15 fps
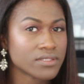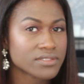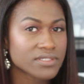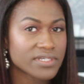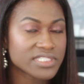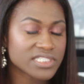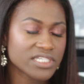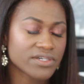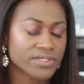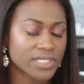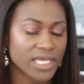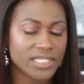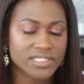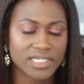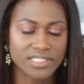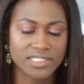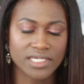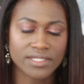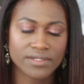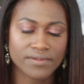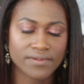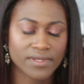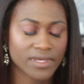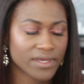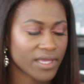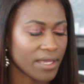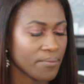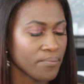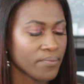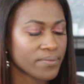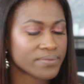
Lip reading: So that's still, it does it. Okay.